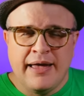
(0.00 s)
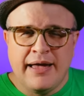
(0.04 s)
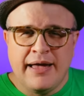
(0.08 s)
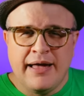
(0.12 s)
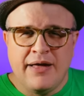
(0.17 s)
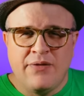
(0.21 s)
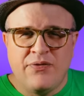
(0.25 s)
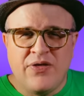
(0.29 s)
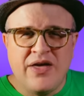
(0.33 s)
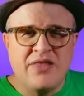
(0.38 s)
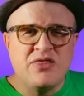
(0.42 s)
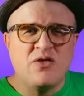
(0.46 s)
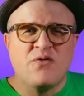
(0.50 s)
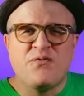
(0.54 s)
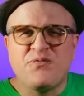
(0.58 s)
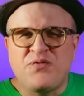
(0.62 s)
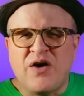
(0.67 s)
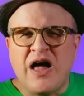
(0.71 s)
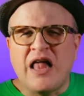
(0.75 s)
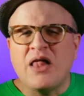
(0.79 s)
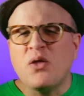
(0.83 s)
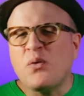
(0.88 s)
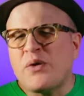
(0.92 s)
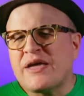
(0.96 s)
Uh, then the
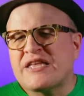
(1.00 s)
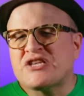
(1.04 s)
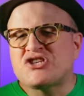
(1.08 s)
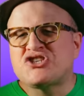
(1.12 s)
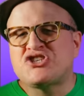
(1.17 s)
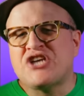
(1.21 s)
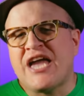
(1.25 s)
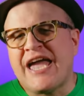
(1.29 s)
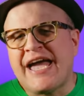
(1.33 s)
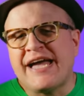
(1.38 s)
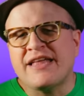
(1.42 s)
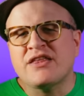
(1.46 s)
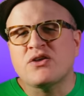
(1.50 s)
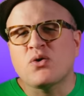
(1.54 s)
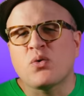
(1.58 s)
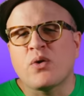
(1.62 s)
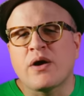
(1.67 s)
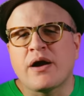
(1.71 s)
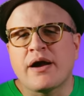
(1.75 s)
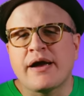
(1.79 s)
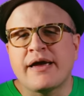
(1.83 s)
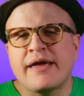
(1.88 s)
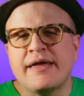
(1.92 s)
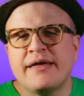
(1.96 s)
following
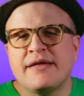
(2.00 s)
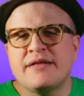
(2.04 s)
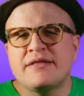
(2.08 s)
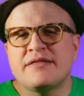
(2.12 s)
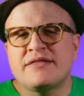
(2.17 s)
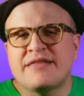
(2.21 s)
January,